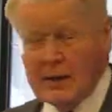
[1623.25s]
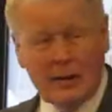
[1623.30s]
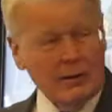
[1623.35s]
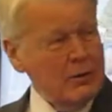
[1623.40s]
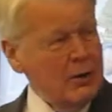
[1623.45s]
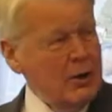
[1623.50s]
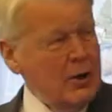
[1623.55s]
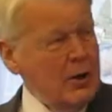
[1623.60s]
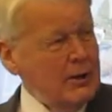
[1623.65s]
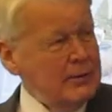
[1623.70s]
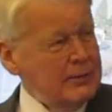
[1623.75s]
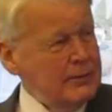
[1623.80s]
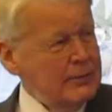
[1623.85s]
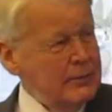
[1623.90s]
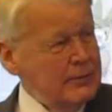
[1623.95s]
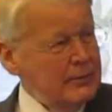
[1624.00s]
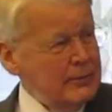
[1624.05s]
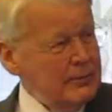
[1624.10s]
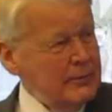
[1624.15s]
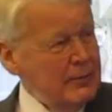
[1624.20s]
a cod
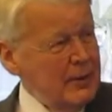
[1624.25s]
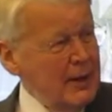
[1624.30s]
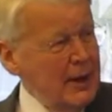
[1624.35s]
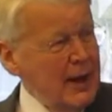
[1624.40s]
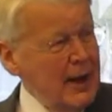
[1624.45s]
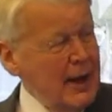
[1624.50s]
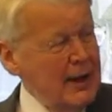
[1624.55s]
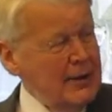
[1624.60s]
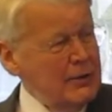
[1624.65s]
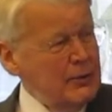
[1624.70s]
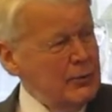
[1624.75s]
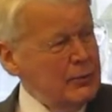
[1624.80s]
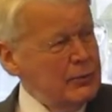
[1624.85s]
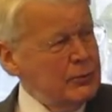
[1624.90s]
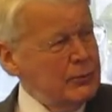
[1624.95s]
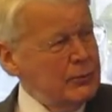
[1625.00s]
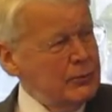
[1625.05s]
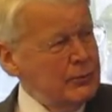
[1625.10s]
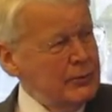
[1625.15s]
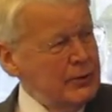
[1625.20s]
and
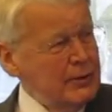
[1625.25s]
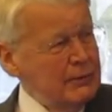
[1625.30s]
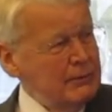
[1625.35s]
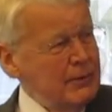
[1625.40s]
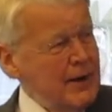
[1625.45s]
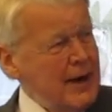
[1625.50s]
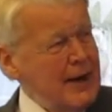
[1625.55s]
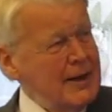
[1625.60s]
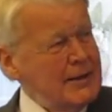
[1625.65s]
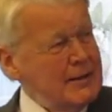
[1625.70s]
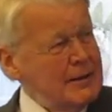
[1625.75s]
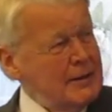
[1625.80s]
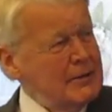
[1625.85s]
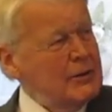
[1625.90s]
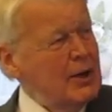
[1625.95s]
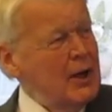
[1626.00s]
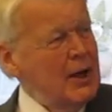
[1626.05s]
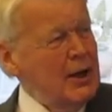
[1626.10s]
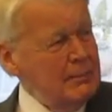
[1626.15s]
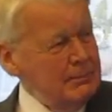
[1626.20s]
you divide it
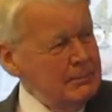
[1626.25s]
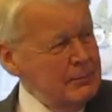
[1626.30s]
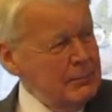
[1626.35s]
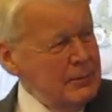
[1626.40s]
up,